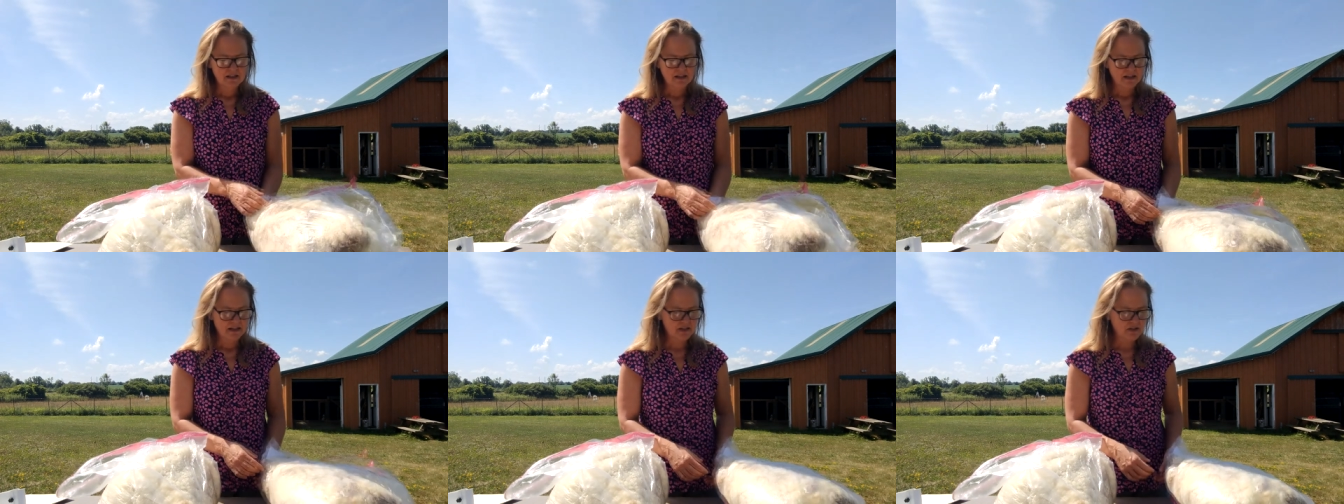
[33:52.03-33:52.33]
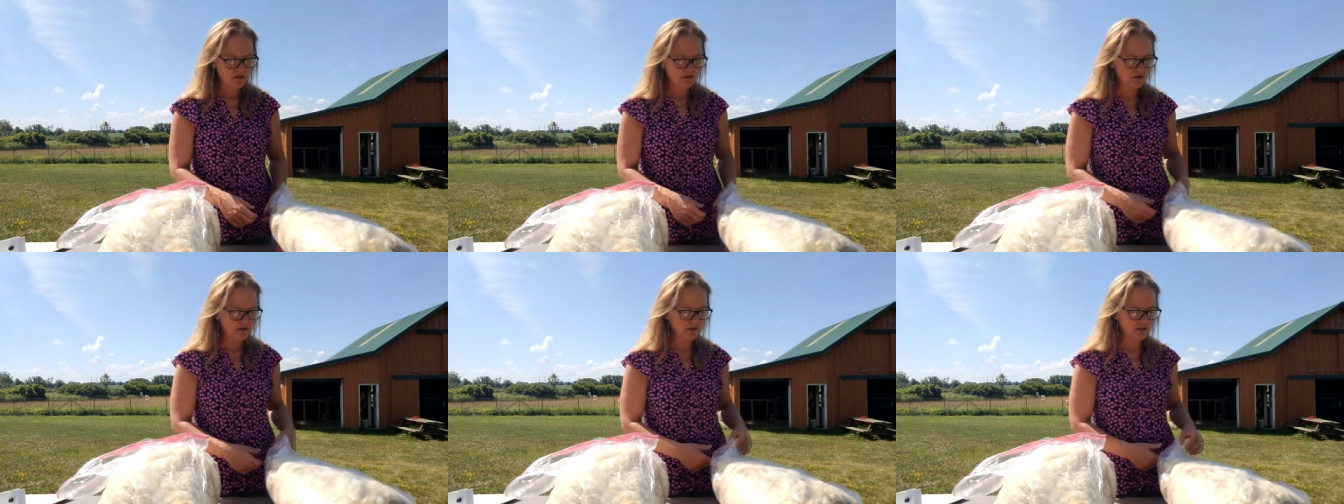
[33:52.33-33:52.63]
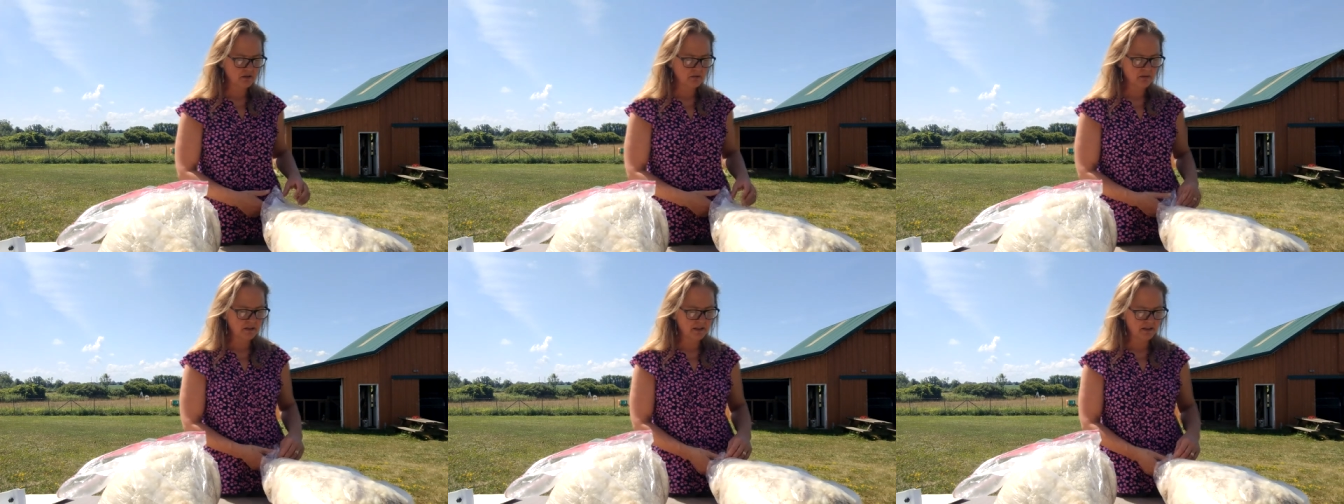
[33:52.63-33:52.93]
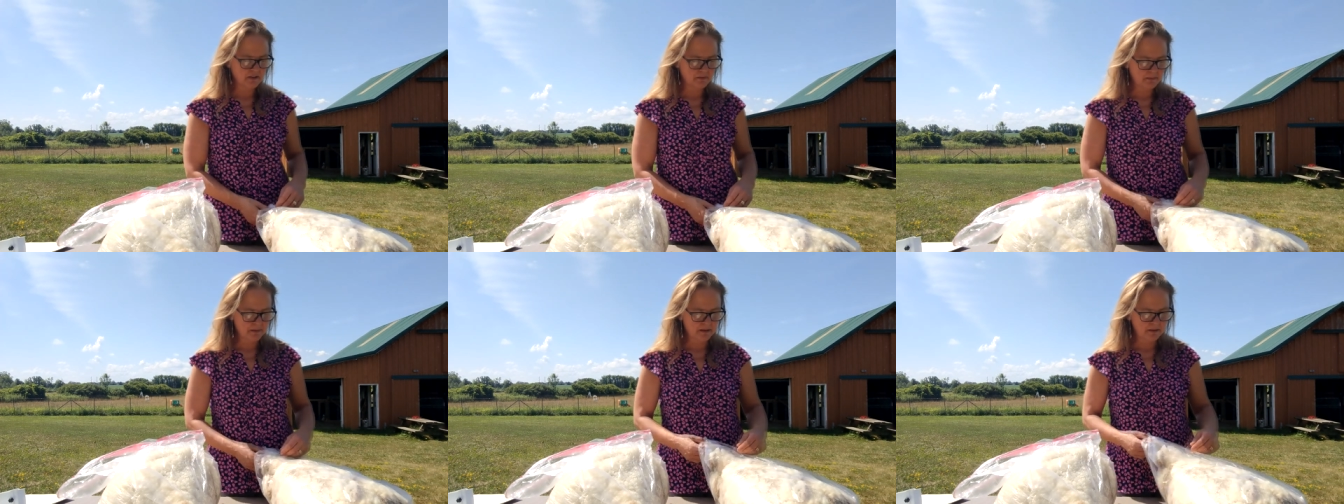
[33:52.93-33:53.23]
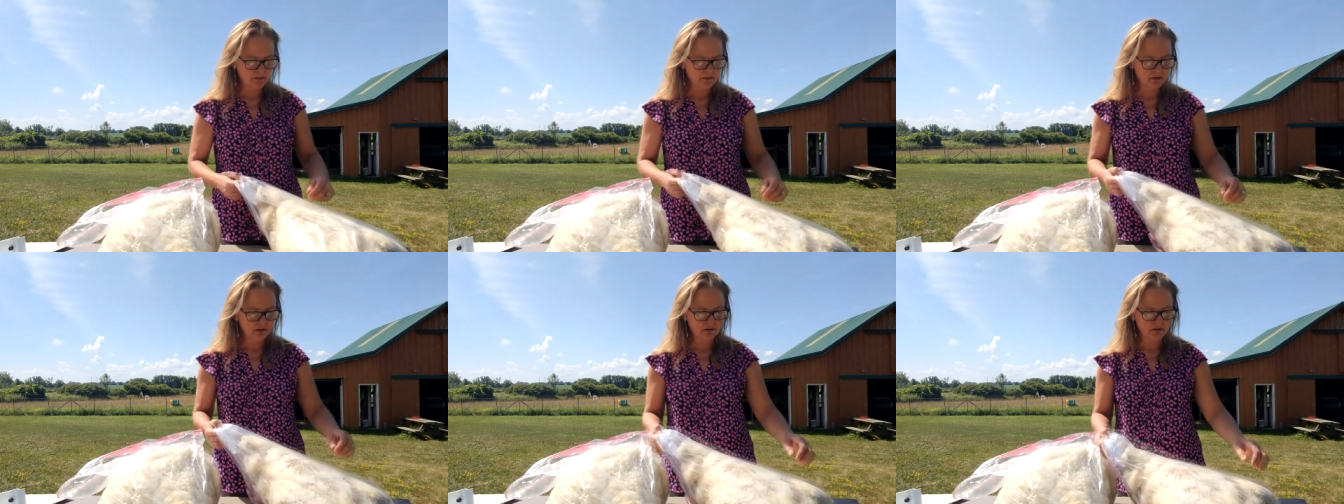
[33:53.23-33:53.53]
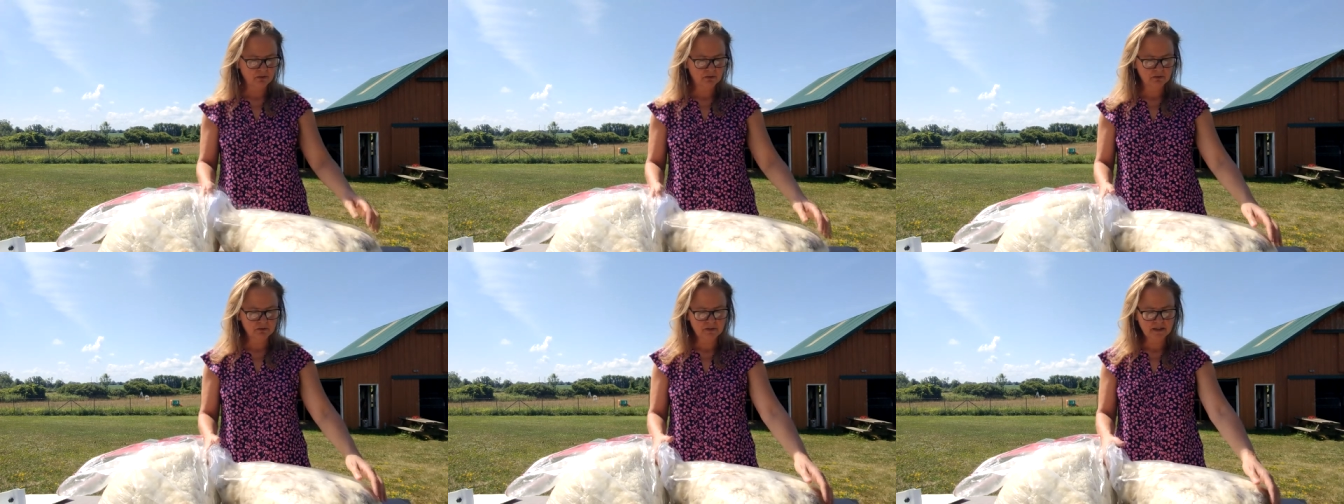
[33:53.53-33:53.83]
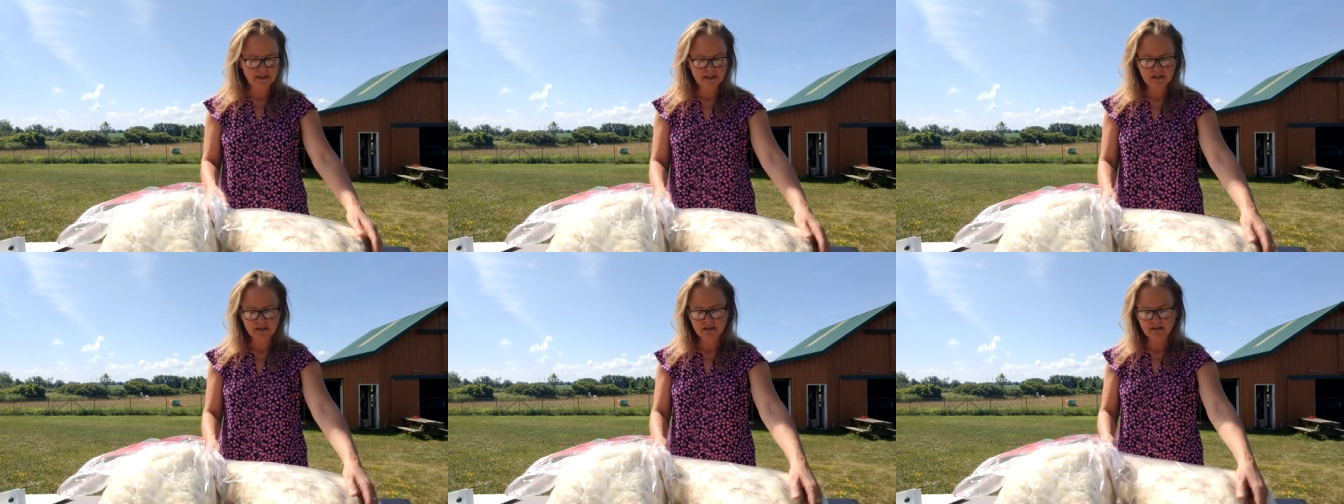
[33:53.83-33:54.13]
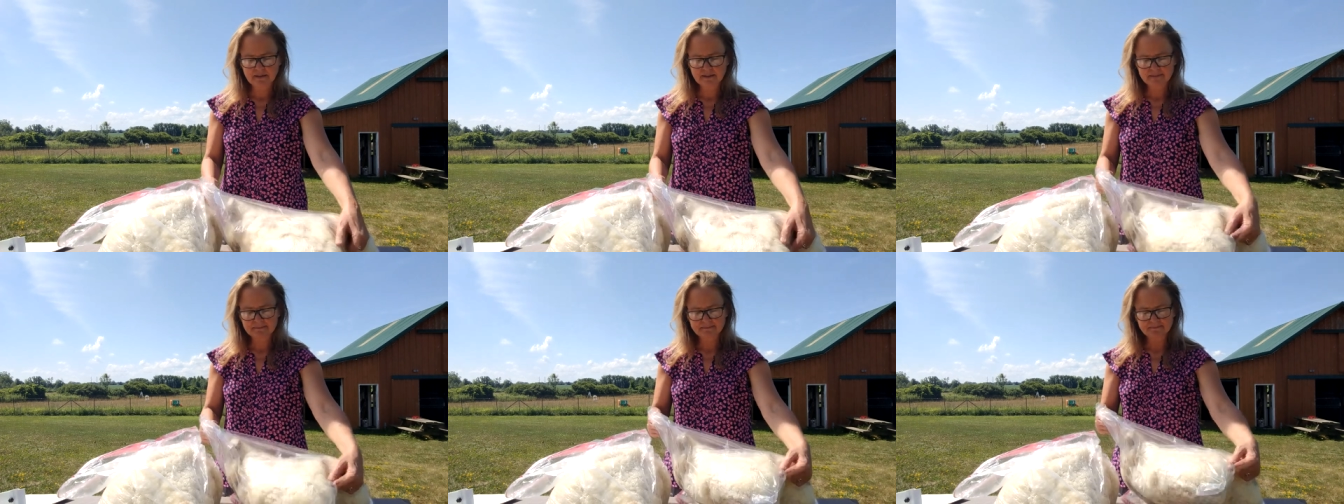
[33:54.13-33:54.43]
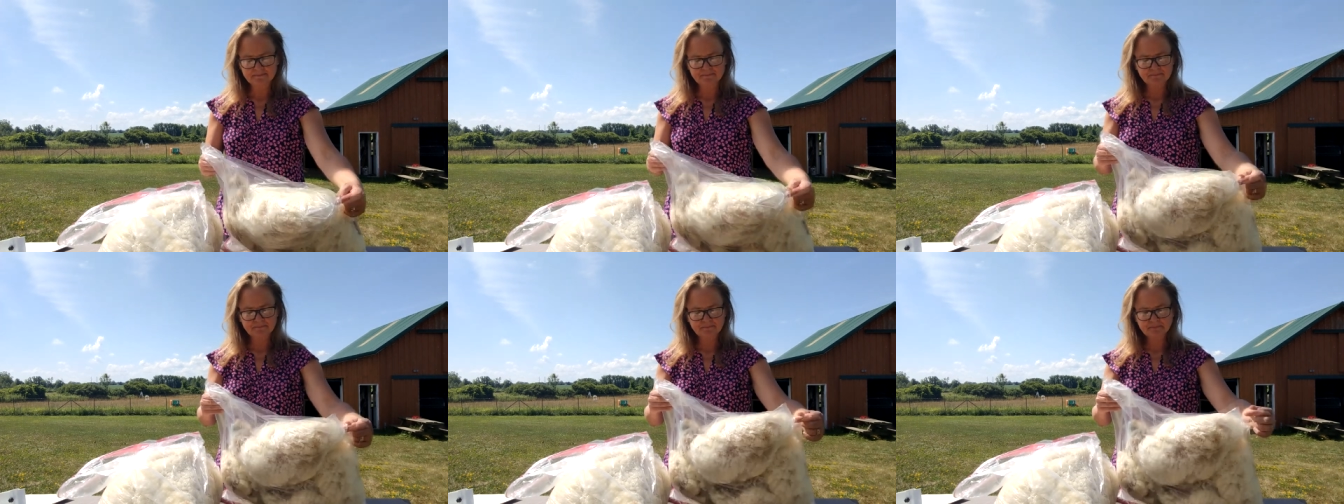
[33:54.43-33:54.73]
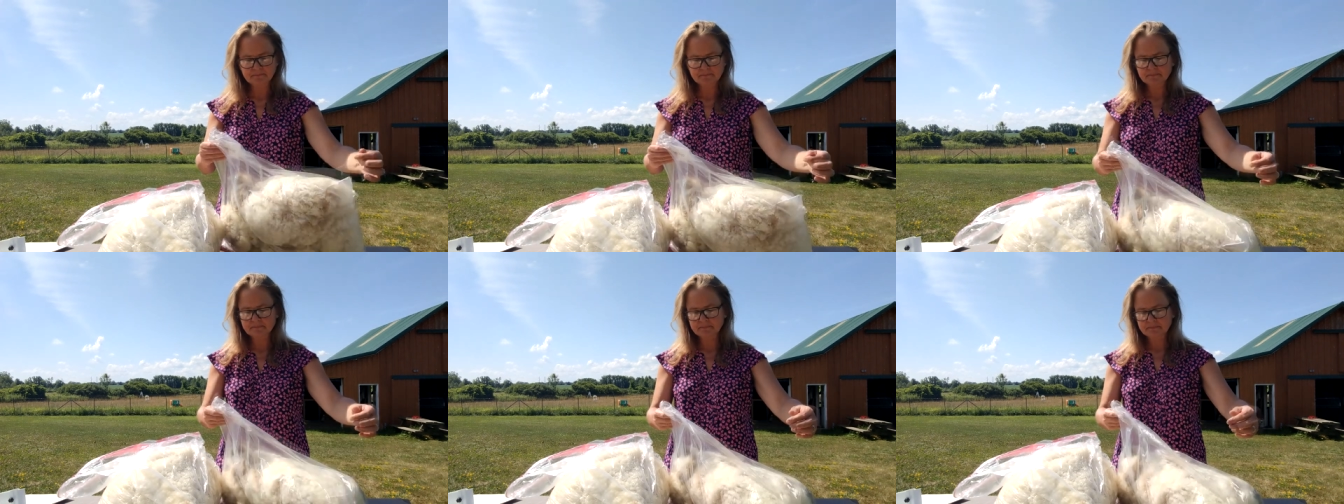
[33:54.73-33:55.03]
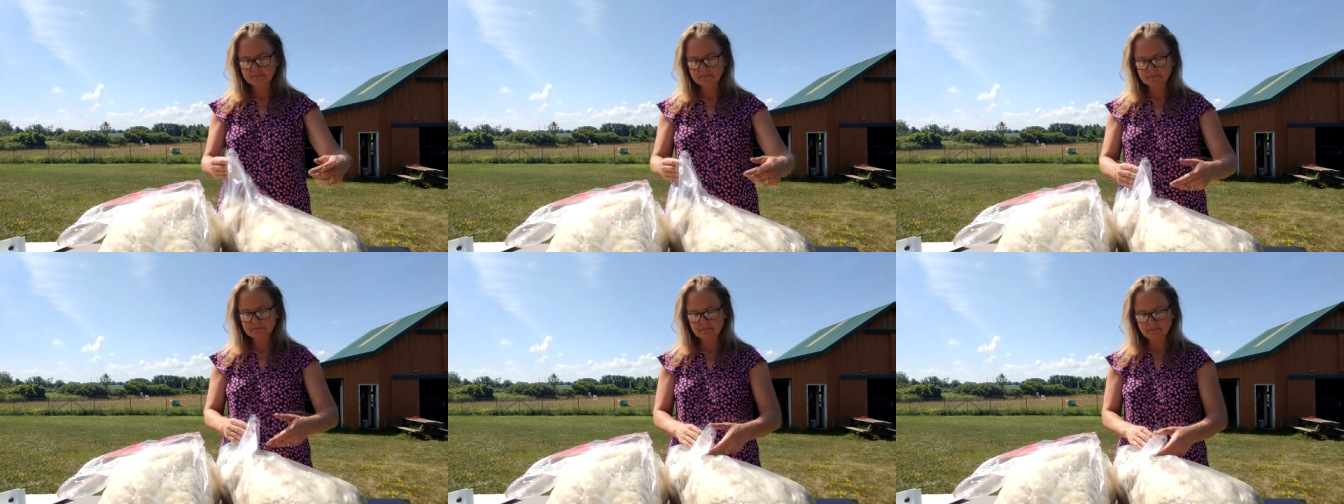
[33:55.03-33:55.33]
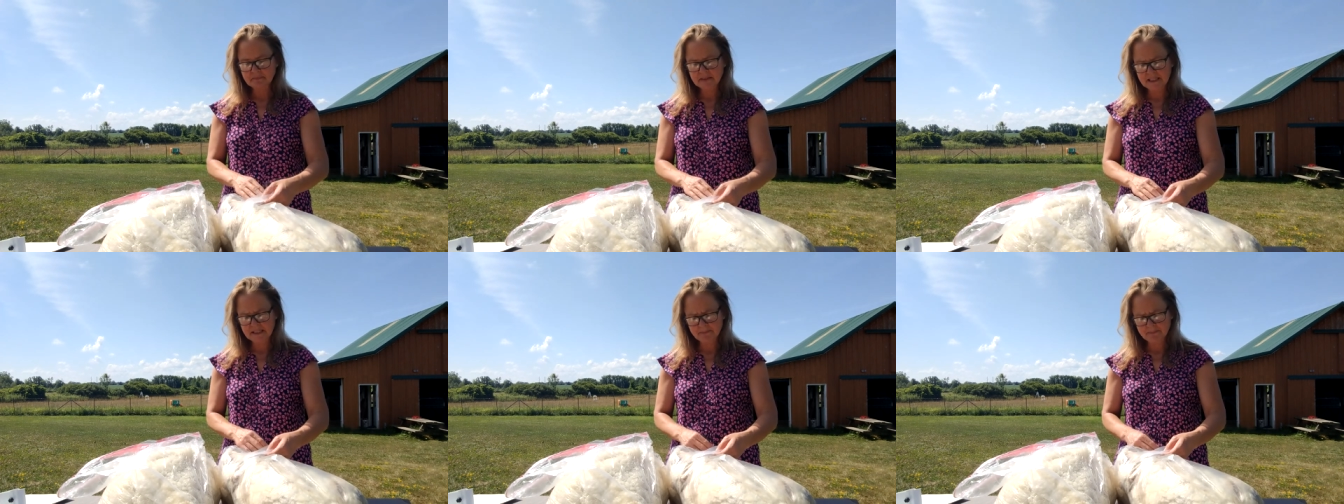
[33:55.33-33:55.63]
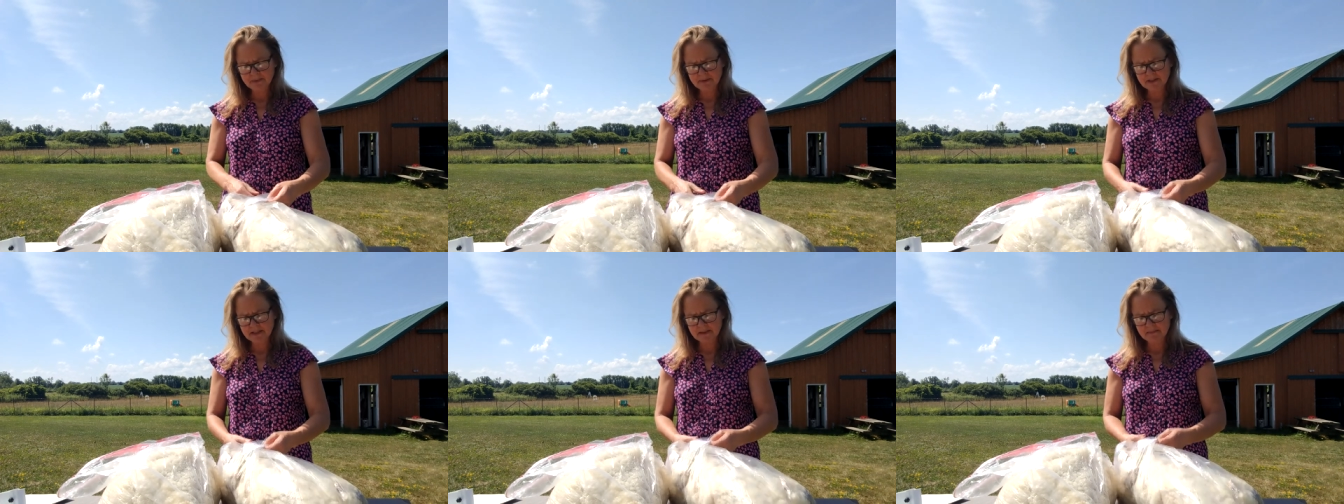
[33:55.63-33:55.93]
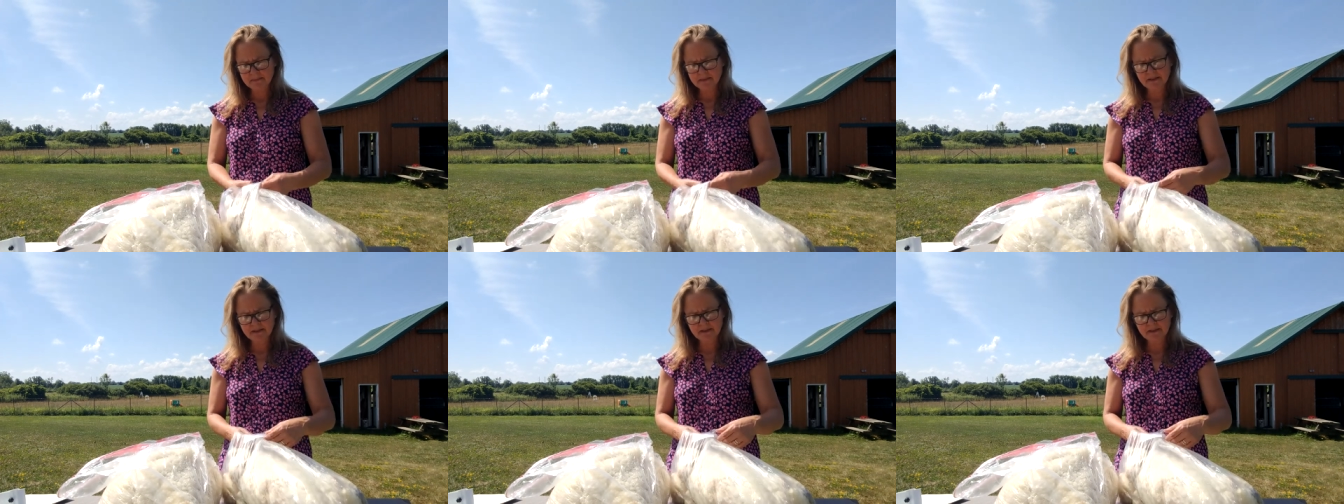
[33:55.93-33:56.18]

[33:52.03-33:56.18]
I struggle a little bit with trying to keep them